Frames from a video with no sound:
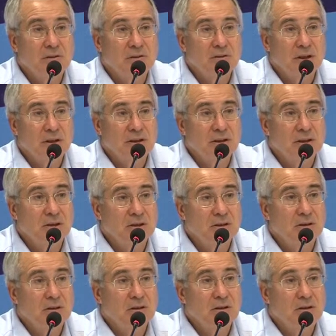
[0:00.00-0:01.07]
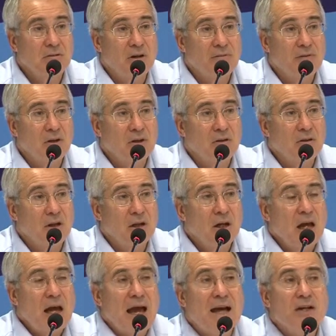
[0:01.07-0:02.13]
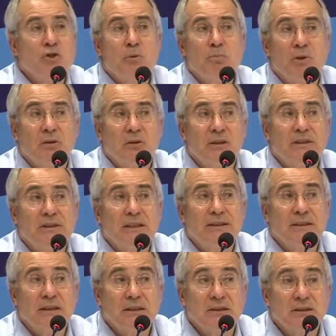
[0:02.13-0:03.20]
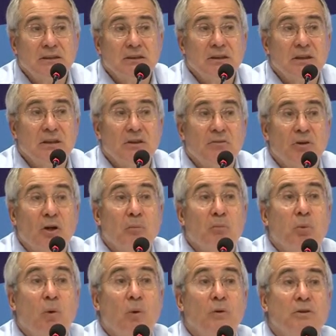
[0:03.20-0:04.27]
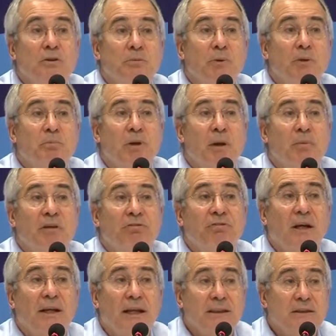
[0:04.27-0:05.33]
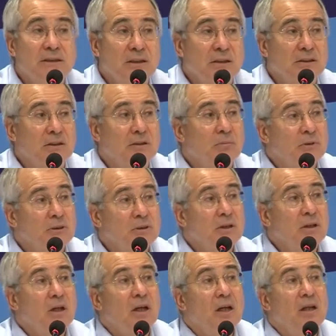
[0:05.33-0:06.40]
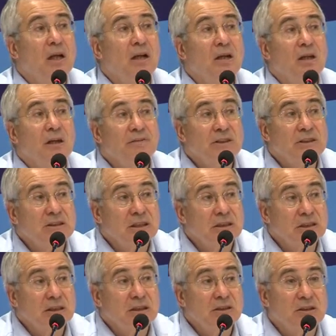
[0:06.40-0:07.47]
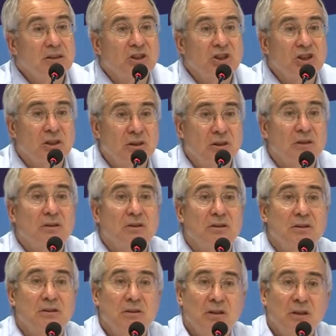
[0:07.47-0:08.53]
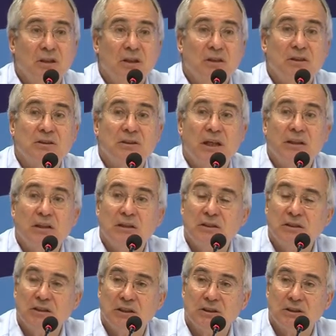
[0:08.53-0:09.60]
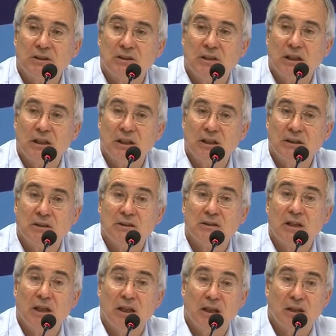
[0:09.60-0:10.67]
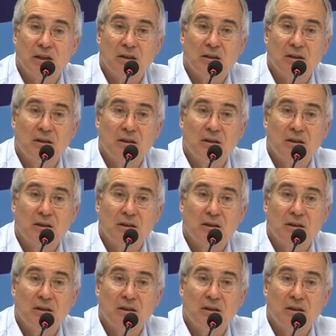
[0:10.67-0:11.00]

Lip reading: raises the revenue. As you build the cities, it's very important to build public finance systems that give cities the chance to take the decisions they need to take.